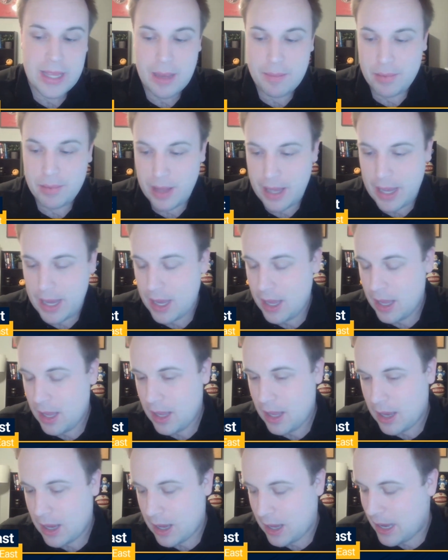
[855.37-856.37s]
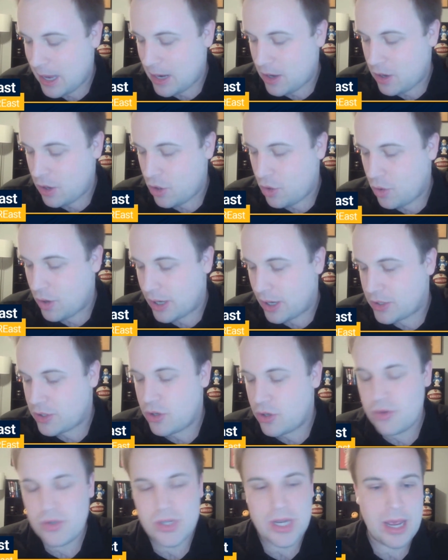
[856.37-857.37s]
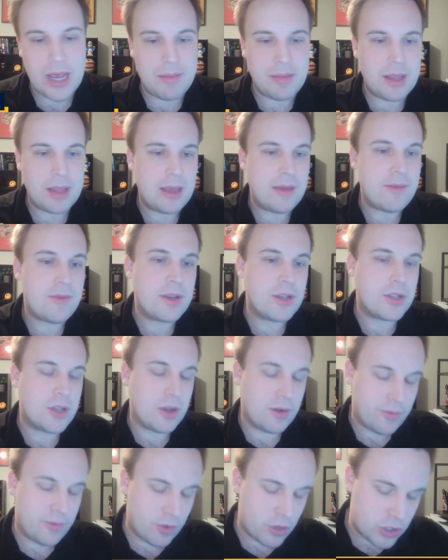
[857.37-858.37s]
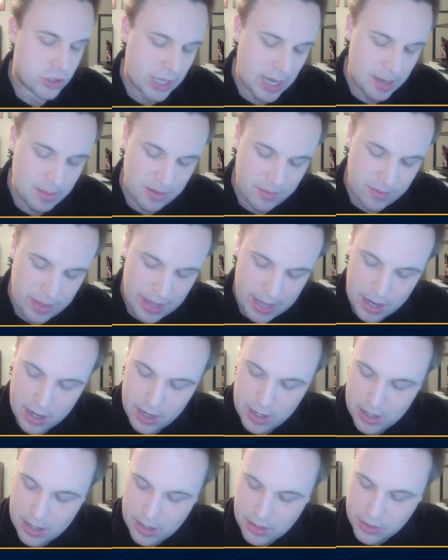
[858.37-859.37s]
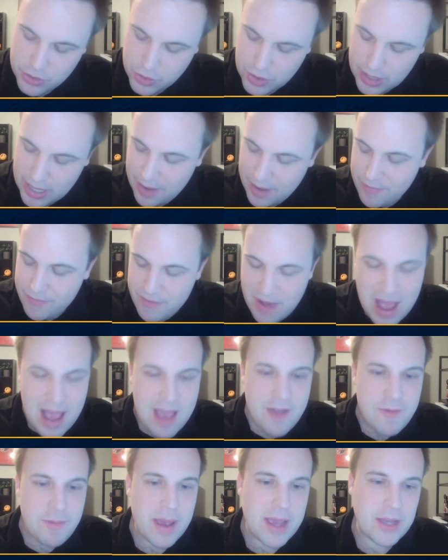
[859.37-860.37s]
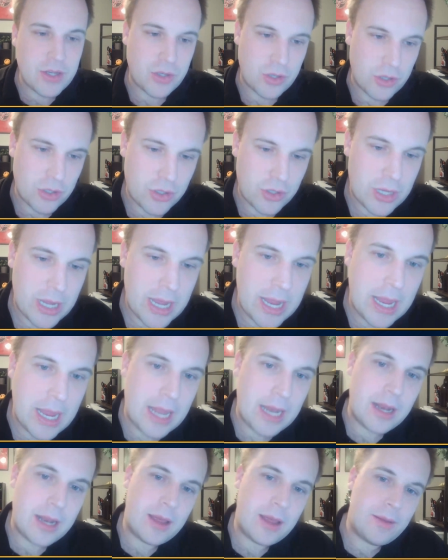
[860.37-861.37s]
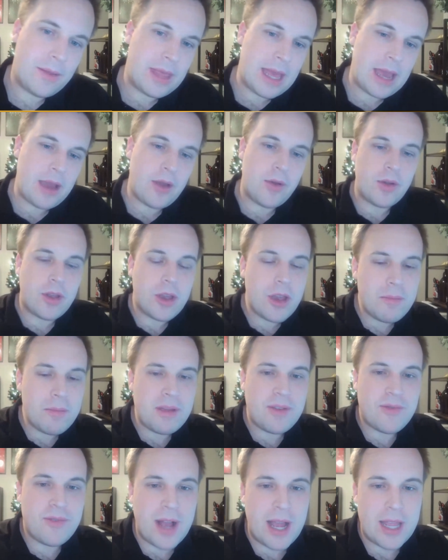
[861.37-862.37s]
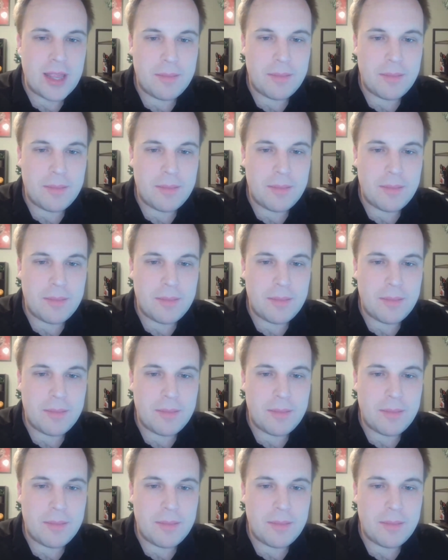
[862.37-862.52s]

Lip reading: They play at noon on Tuesday, I believe, is their first game of that. So they have five Pacers, and that could be fine.